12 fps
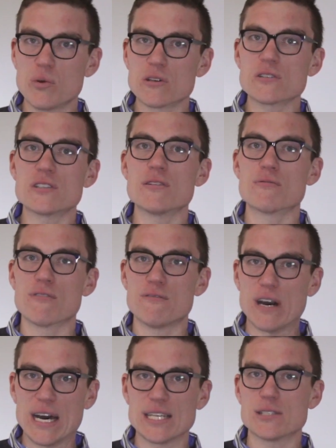will see
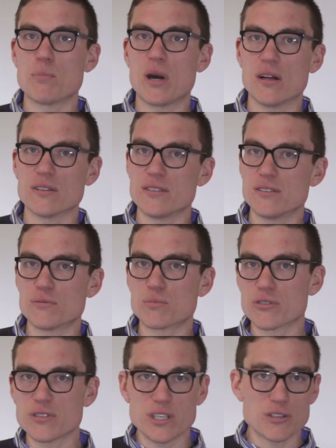revised policies and
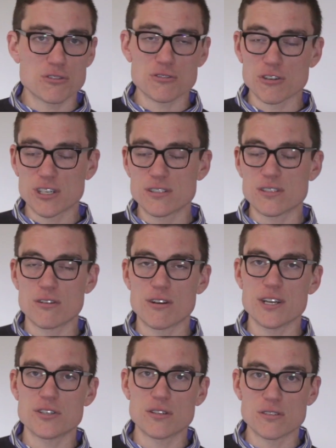procedures or
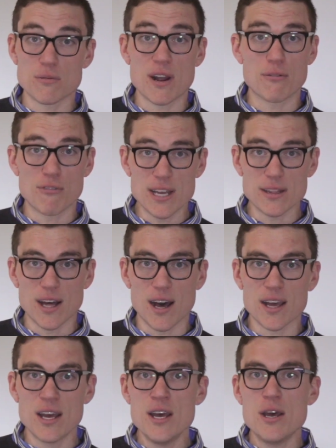considerations around rate
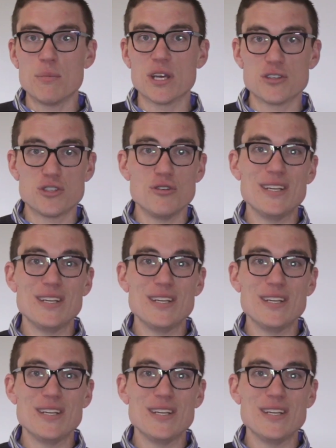lock, because you